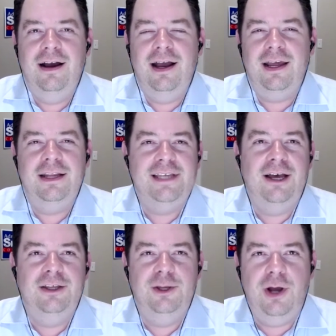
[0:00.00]
I got to
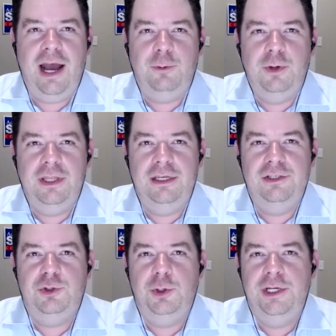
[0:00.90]
tell you, I really
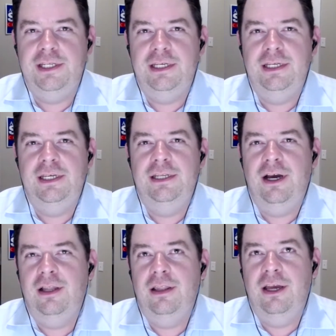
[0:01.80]
enjoyed digging into
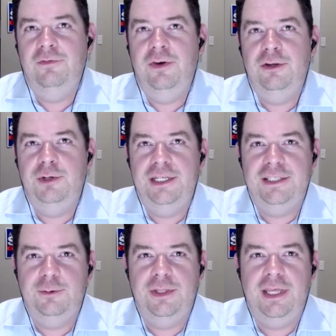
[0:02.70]
online
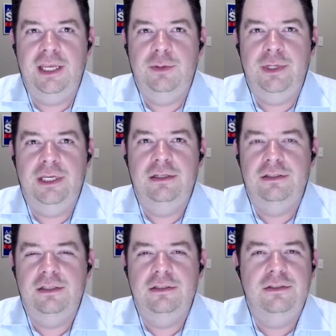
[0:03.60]
fundraising with Amie.
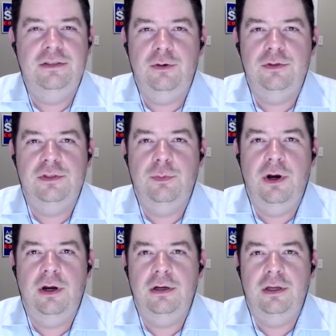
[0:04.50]
She's so
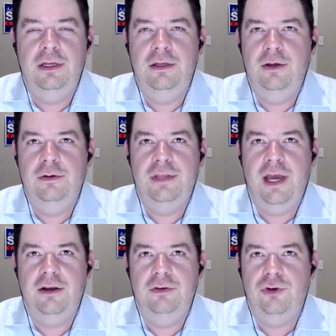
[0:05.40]
smart and knows
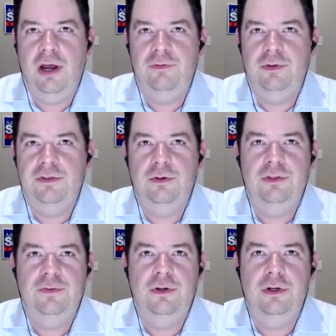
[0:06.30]
how to drive
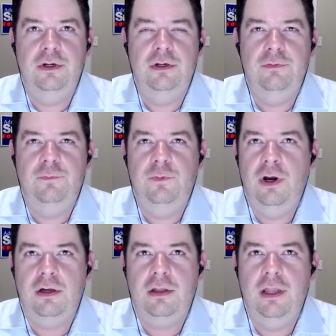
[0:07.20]
results for
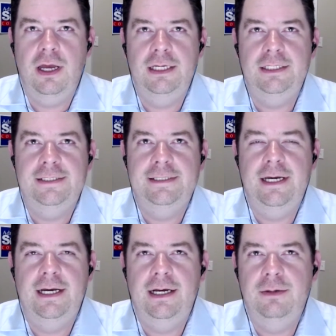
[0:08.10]
our clients.
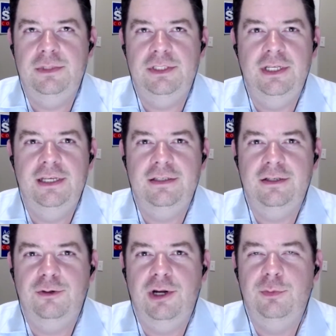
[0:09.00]
She has an
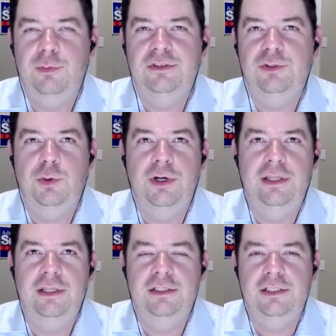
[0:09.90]
incredible story
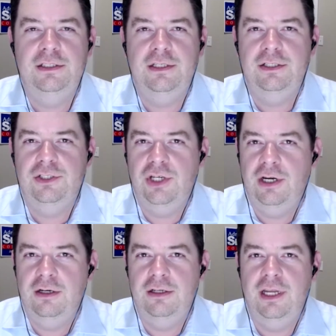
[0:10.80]
that she's going to
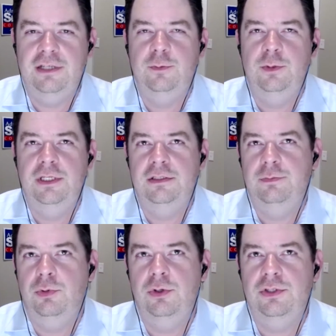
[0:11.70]
share in next week's
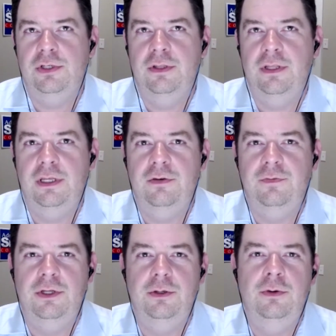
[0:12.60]
portion of the
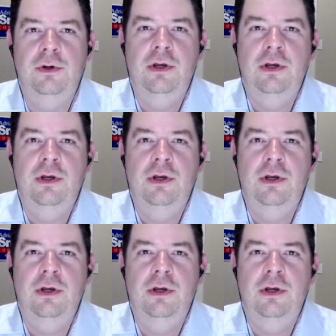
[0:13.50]
interview,